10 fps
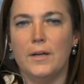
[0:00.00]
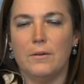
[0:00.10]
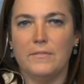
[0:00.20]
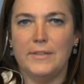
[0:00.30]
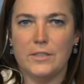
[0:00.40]

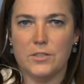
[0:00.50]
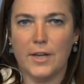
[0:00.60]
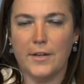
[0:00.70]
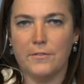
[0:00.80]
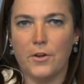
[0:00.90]
we've needed to
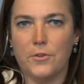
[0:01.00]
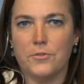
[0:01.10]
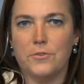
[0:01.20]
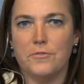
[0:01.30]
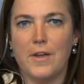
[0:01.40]
kind of go
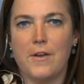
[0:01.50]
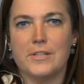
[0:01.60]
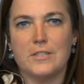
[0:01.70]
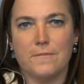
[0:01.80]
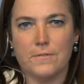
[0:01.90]
through various
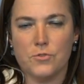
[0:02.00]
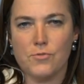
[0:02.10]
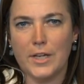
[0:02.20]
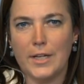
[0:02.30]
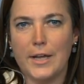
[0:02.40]
different
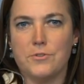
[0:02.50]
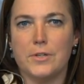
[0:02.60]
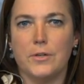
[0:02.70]
regulatory